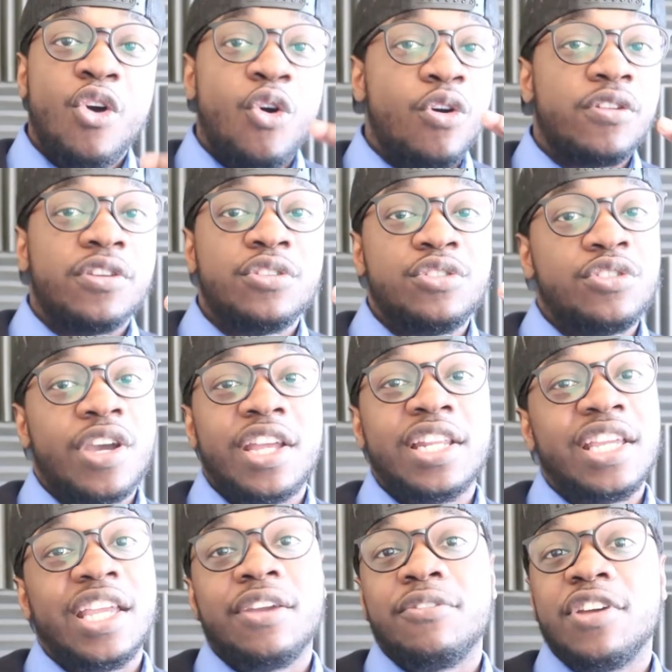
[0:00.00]
or they're trying
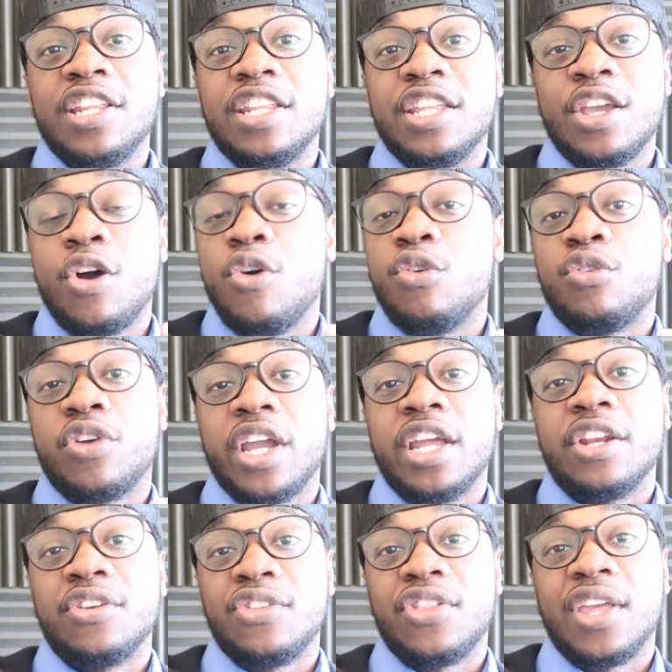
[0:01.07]
to get rid of the whole
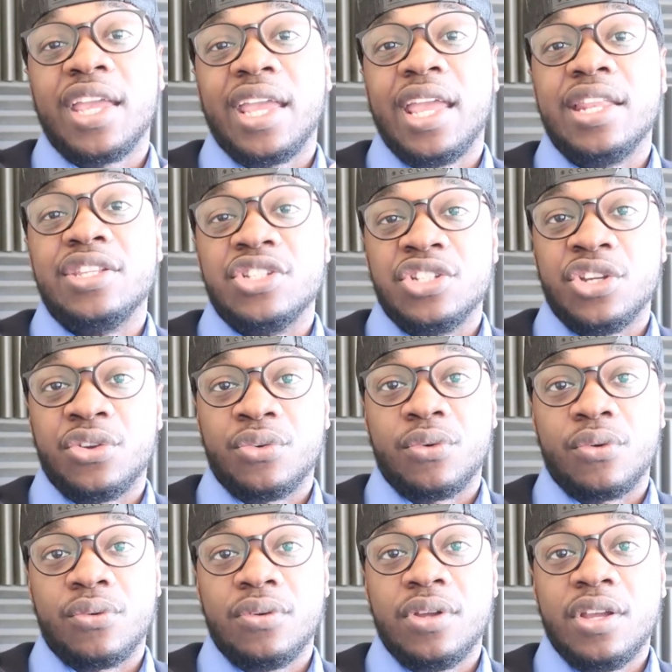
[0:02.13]
creator thing in
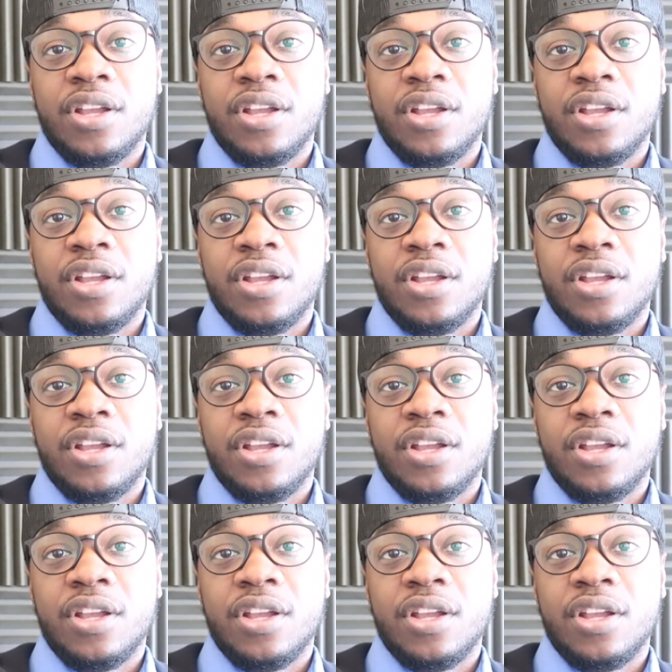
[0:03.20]
general.